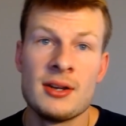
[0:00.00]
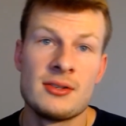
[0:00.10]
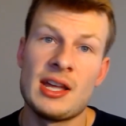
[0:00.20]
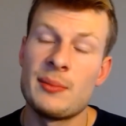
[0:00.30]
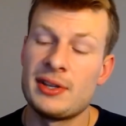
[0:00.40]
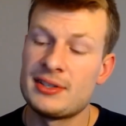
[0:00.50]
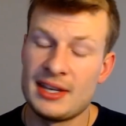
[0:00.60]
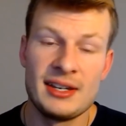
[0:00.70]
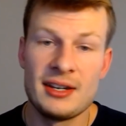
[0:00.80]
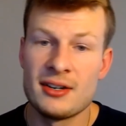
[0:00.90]
So that means
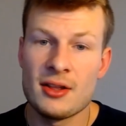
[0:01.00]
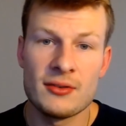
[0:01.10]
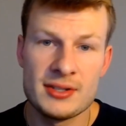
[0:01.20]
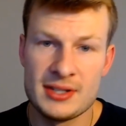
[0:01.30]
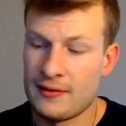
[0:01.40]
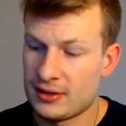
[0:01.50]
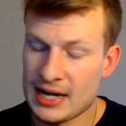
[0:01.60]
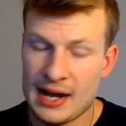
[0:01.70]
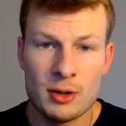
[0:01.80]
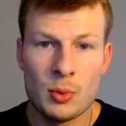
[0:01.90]
they need another receiver.
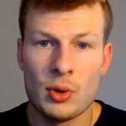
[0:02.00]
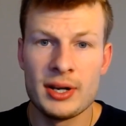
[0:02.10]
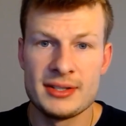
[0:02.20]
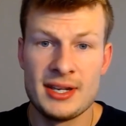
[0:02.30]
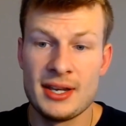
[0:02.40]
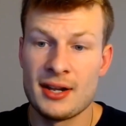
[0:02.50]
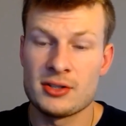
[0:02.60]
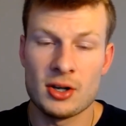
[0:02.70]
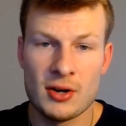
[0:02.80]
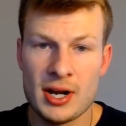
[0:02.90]
Tyler Boyd and T.
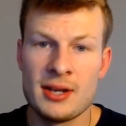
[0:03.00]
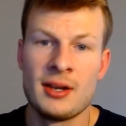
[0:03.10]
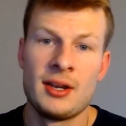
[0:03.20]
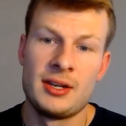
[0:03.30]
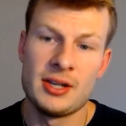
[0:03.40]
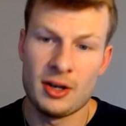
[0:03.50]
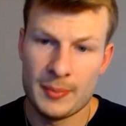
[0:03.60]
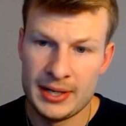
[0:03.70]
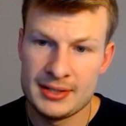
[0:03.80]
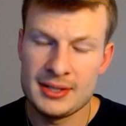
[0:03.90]
Higgins are great, young
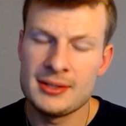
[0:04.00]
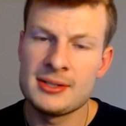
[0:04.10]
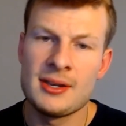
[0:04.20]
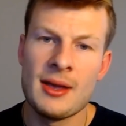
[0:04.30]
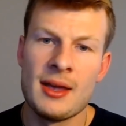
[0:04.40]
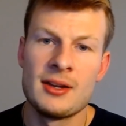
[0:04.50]
pieces.